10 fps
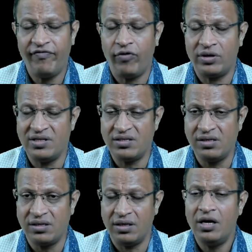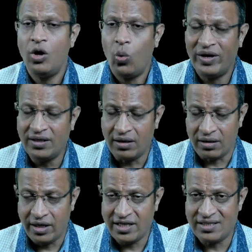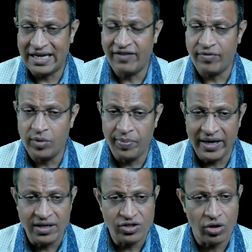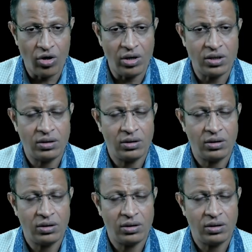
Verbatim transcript: for the children, whether it is taken from the parents or not,